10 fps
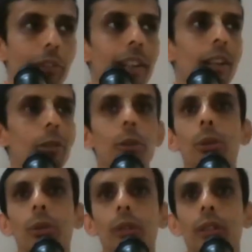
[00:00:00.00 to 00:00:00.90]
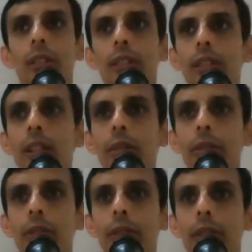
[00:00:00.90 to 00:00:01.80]
offend our guru.
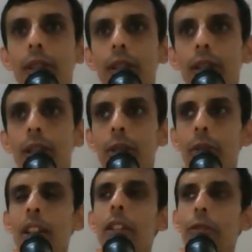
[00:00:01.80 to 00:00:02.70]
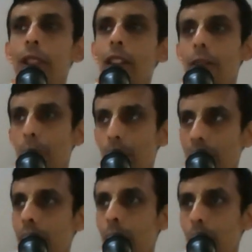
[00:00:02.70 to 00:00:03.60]
It's very difficult to
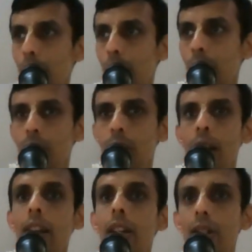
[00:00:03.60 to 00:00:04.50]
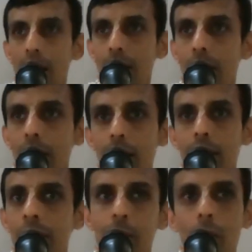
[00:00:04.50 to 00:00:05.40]
get guru and shastra.
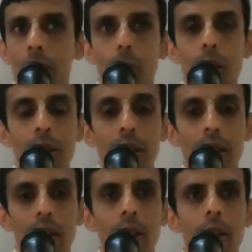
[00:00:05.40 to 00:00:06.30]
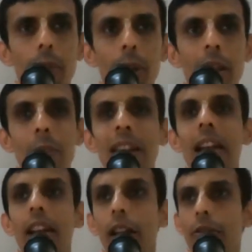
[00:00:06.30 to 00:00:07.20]
It's not so easy. Many,
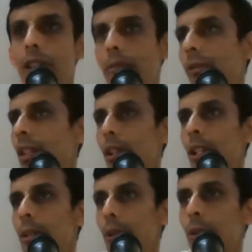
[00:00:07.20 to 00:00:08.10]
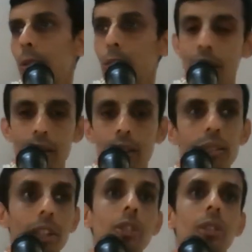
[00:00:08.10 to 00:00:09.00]
many lifetime we need to get
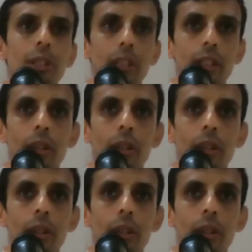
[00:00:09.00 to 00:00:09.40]
such